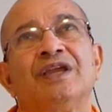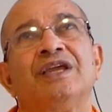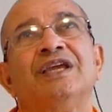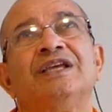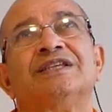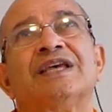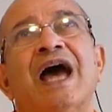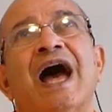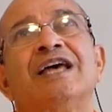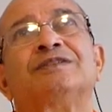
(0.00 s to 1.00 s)
He is
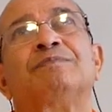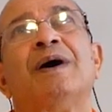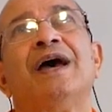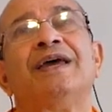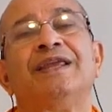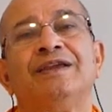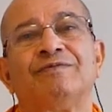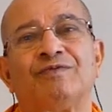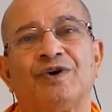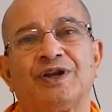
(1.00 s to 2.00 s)
aspiring
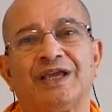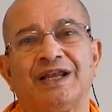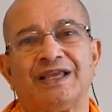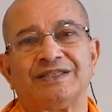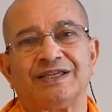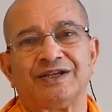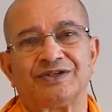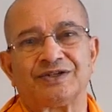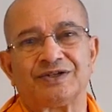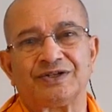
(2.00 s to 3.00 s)
for
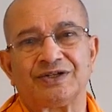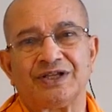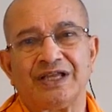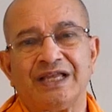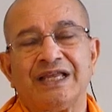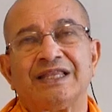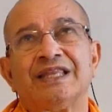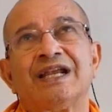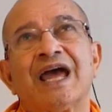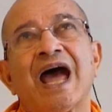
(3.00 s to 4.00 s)
realization.
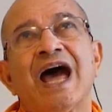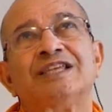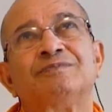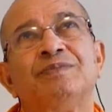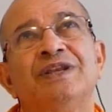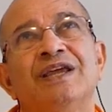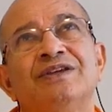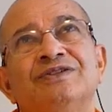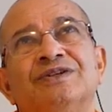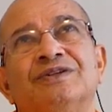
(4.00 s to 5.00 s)
That
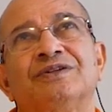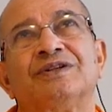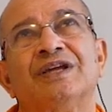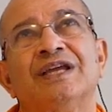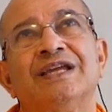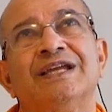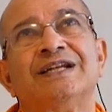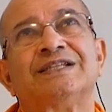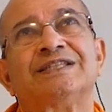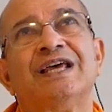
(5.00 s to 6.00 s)
aspiration
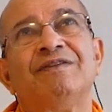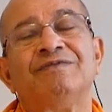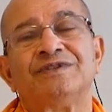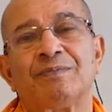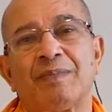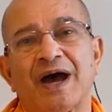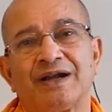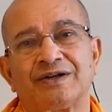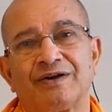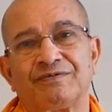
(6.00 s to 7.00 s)
itself is a
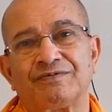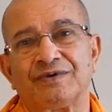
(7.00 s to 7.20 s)
part of